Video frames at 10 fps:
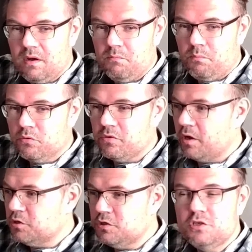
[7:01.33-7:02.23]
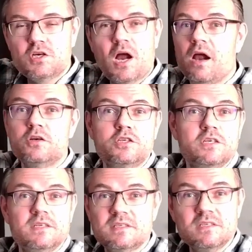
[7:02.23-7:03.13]
production charge
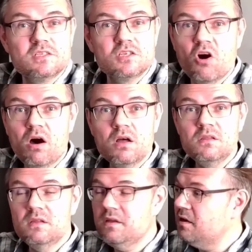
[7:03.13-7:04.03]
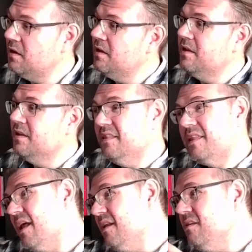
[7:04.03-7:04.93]
is gone, yeah,
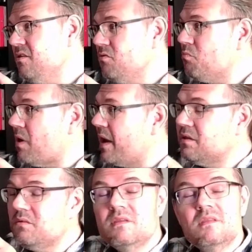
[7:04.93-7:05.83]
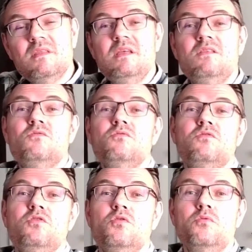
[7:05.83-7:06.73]
then you might need to
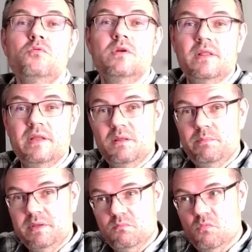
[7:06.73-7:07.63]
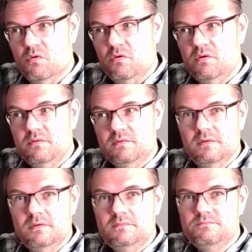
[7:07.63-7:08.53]
tune a little bit more.
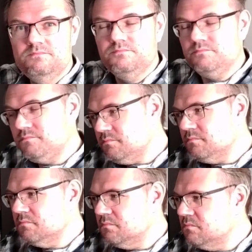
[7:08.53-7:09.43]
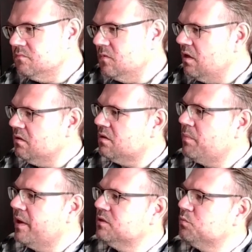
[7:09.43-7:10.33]
Yeah? Yeah, it
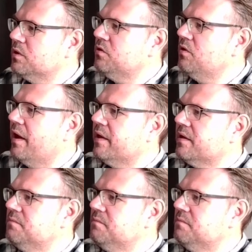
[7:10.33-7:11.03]
depends what you like,